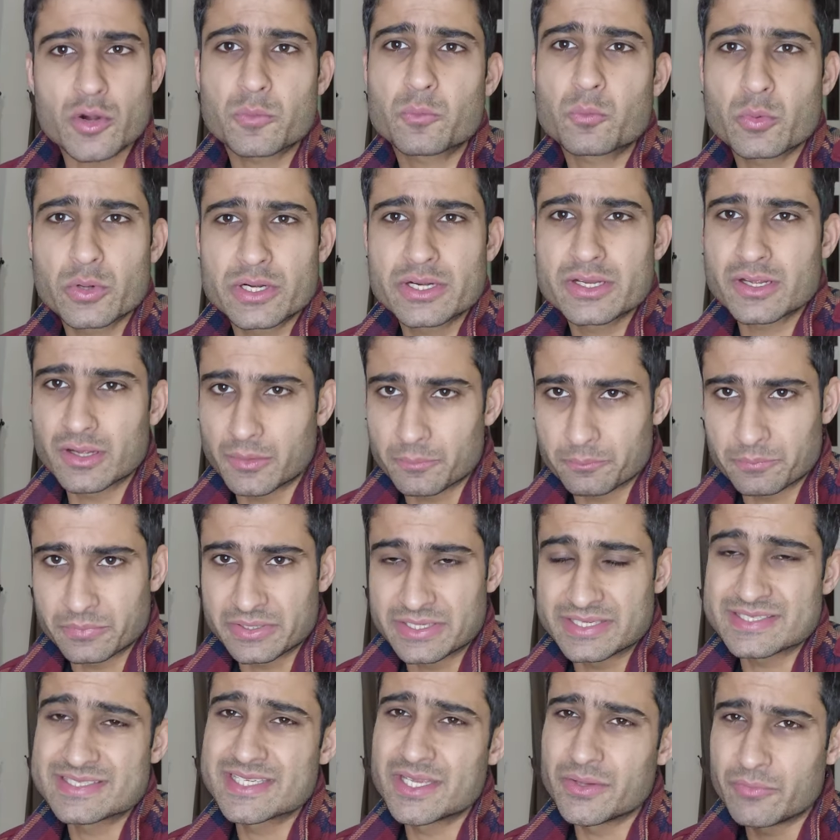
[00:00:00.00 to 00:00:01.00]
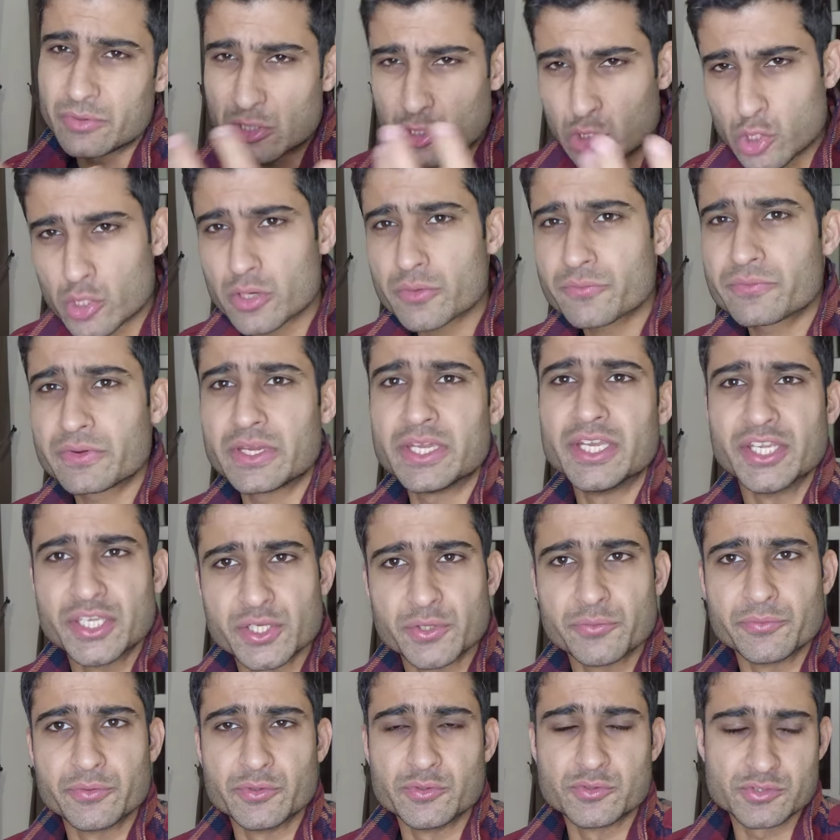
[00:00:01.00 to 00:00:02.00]
corporate companies, giving a lot of
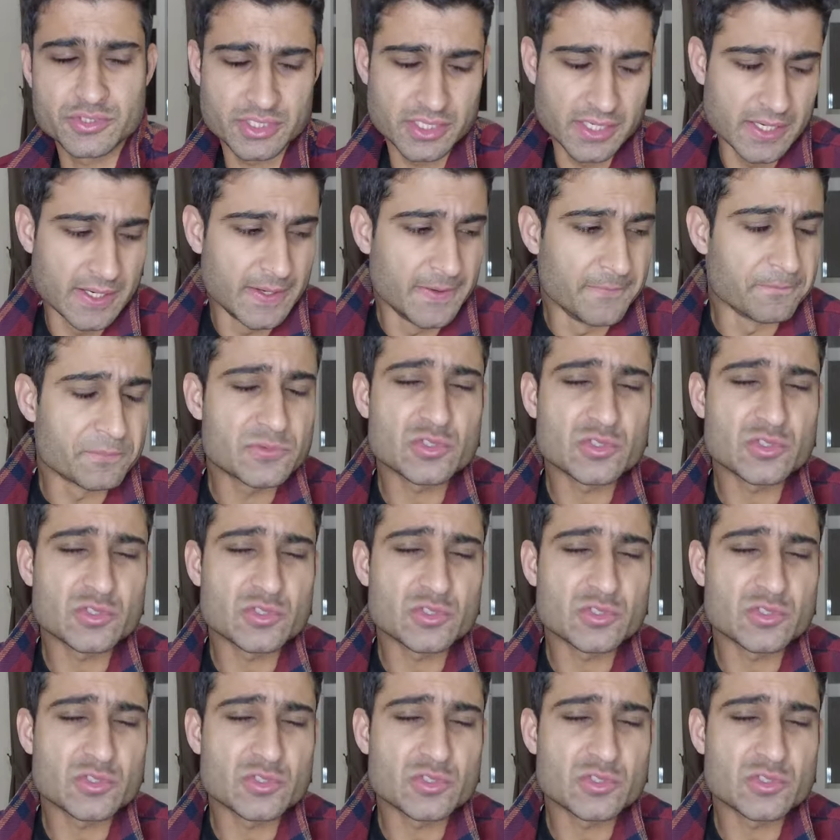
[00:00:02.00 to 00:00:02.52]
interviews,